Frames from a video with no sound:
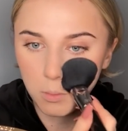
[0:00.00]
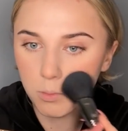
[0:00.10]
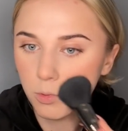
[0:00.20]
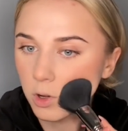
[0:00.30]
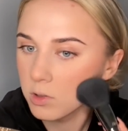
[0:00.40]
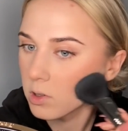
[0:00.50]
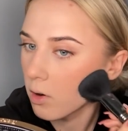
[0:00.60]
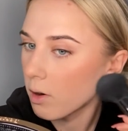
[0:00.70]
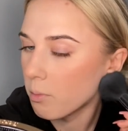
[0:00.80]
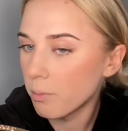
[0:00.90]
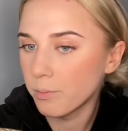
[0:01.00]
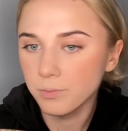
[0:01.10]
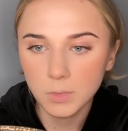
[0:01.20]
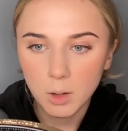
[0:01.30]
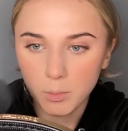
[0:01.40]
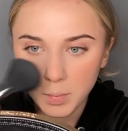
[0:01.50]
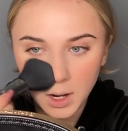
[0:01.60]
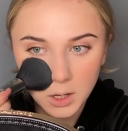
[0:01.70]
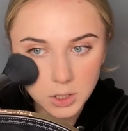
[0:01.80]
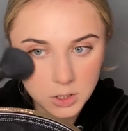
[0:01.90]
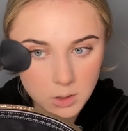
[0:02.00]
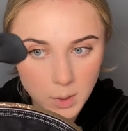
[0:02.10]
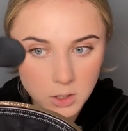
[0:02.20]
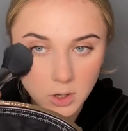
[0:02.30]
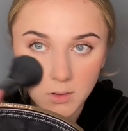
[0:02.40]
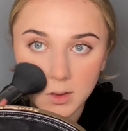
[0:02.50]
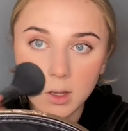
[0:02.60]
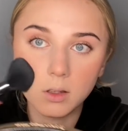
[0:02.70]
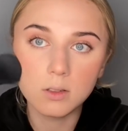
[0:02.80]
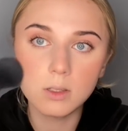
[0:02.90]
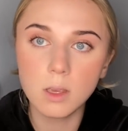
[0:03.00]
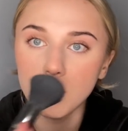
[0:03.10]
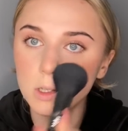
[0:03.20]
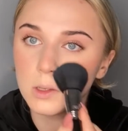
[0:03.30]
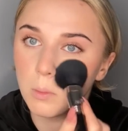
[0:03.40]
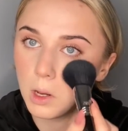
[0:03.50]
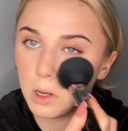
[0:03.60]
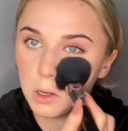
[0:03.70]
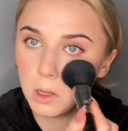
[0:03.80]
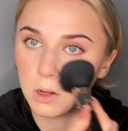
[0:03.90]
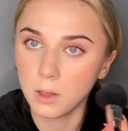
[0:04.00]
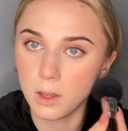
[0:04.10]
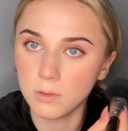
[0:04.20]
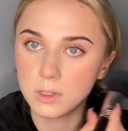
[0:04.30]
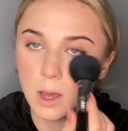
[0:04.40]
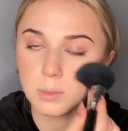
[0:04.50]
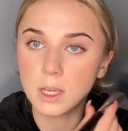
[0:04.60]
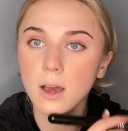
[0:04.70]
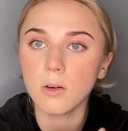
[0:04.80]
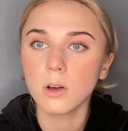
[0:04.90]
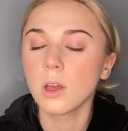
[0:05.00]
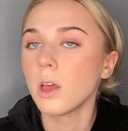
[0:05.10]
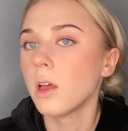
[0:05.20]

bronzer and blush to make sure everything is seamless and blended and kind of tapped out.